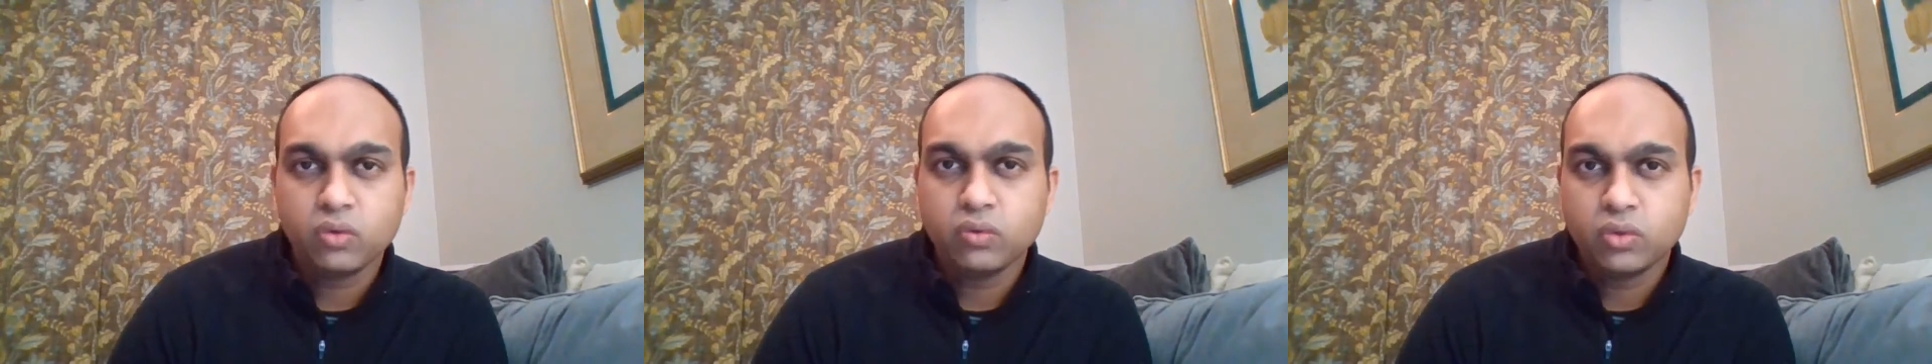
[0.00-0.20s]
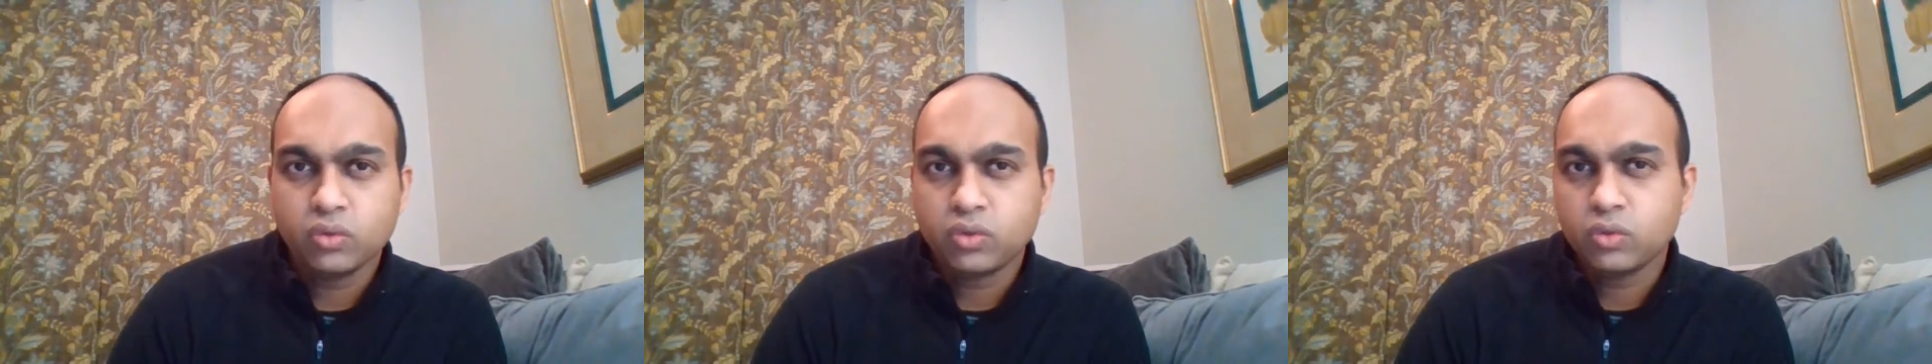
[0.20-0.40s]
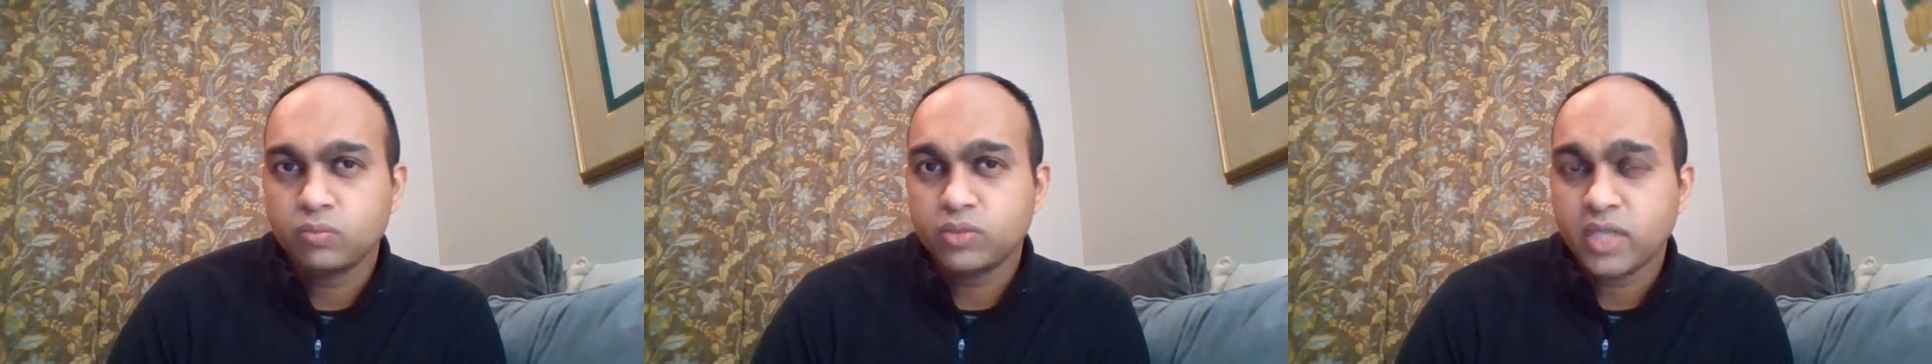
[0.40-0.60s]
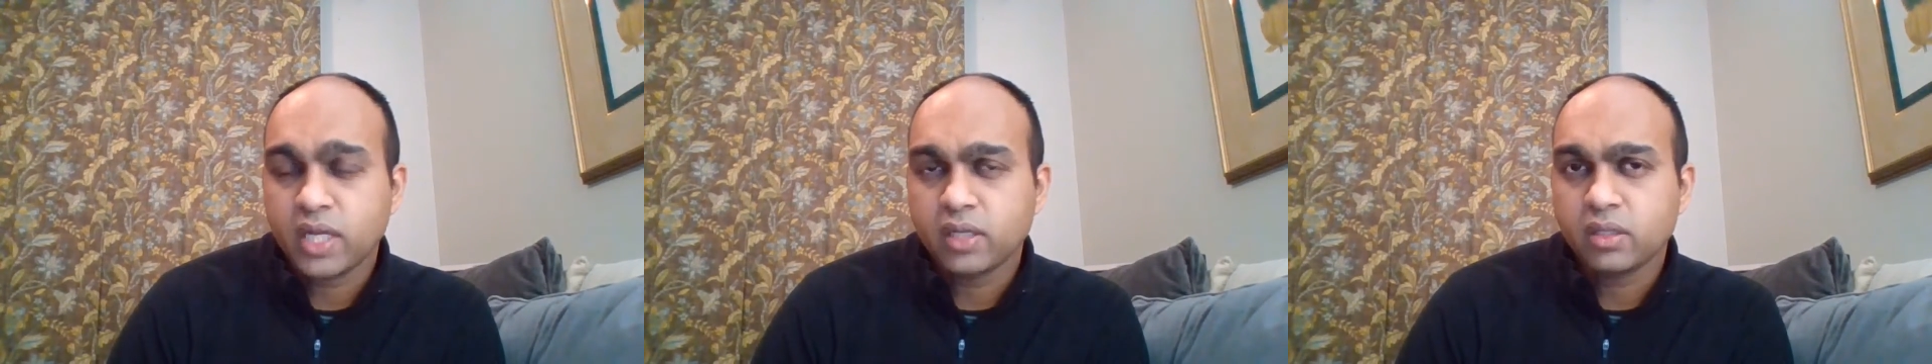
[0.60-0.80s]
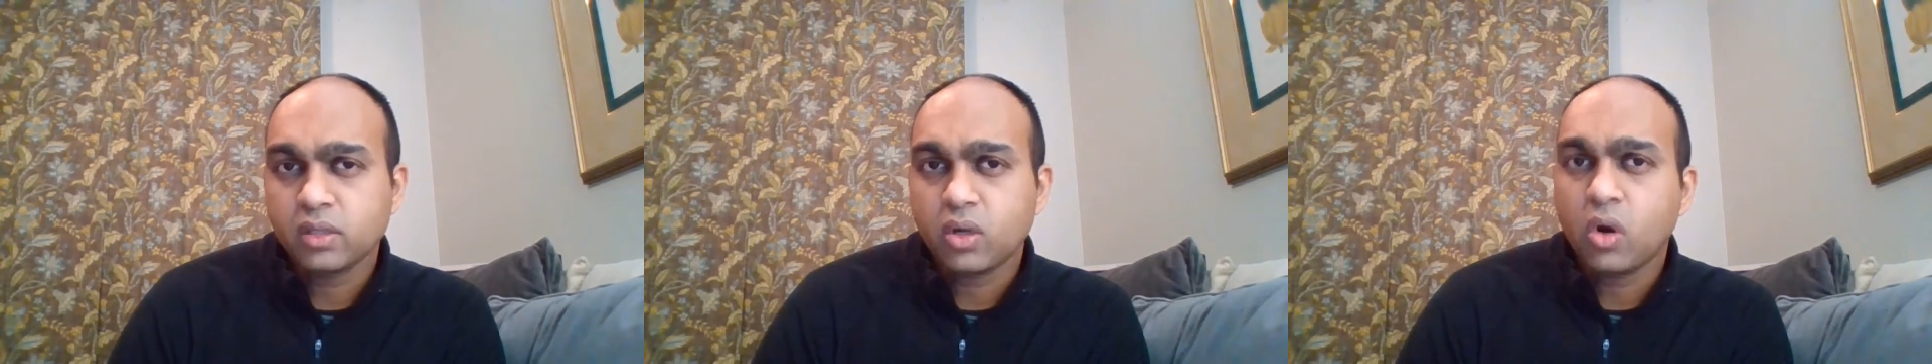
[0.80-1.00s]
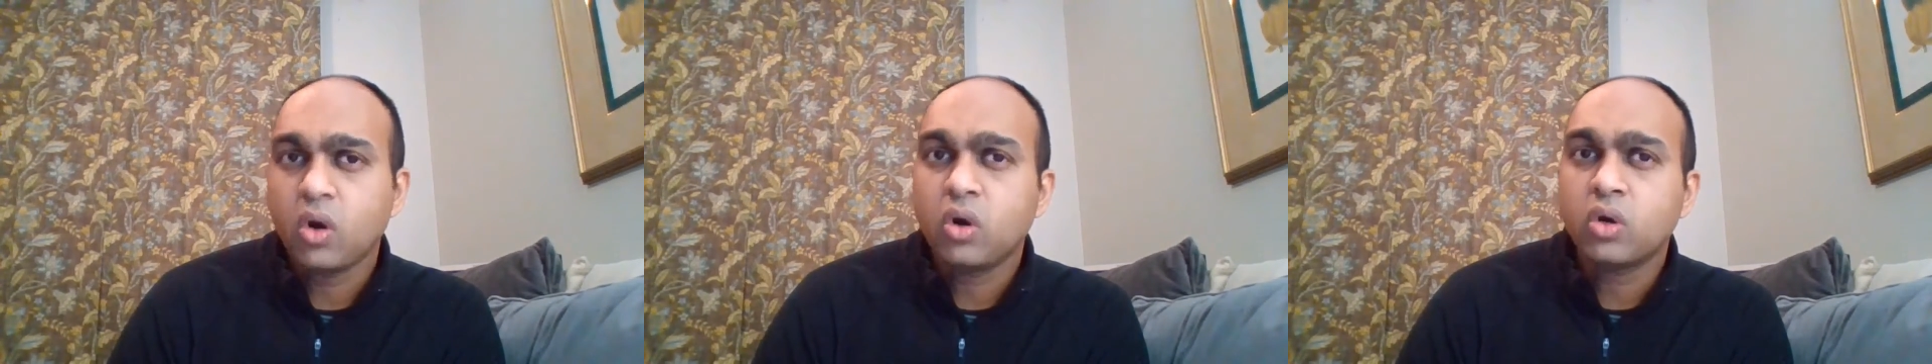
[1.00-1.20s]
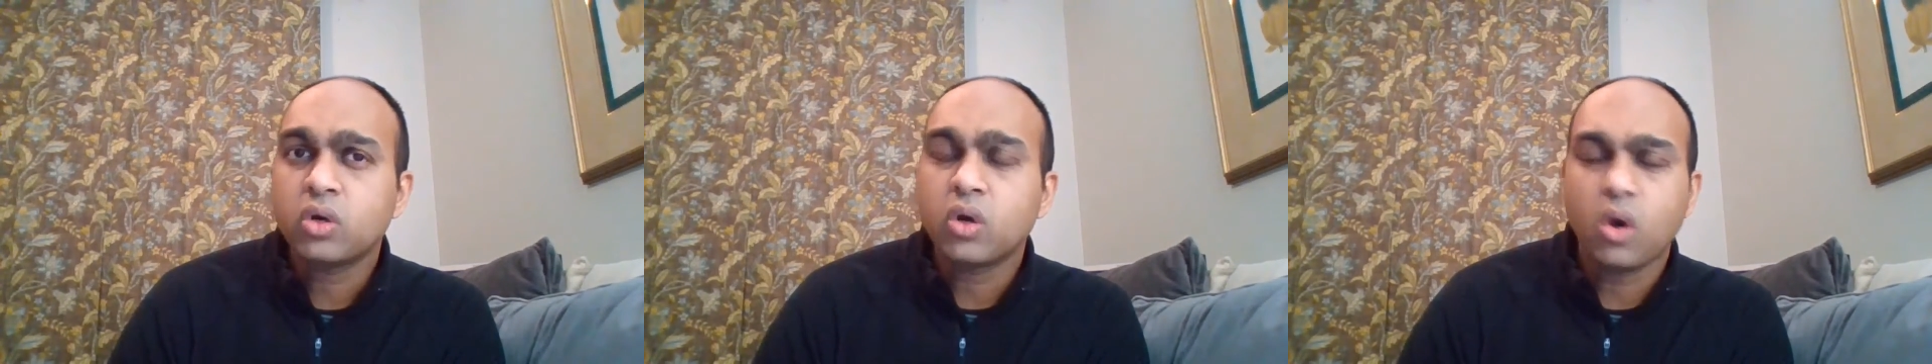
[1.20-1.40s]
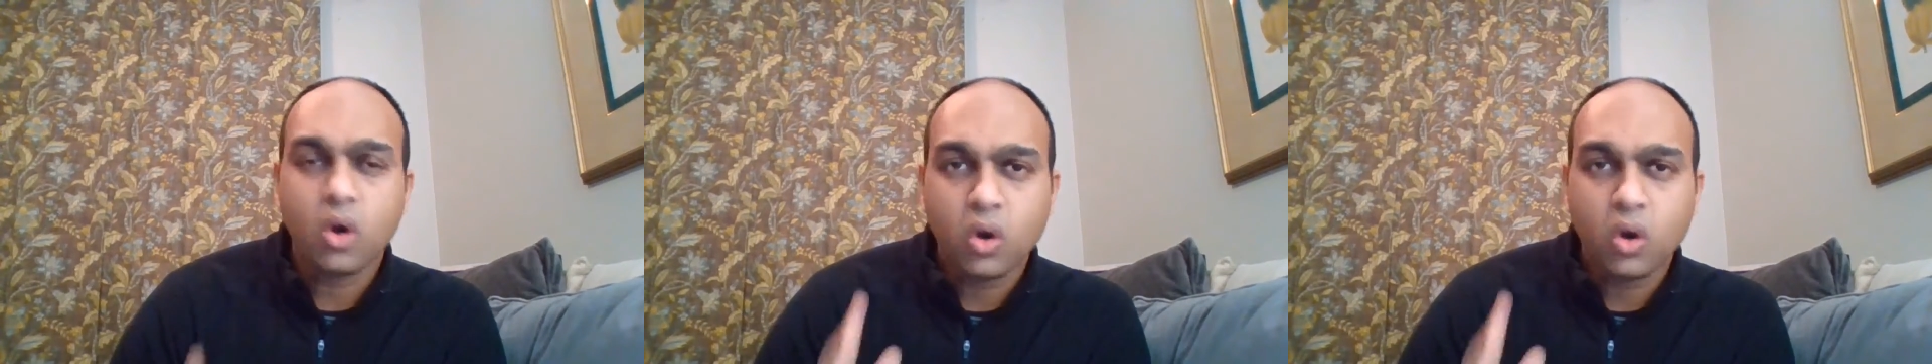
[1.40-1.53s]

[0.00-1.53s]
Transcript: youtube channel or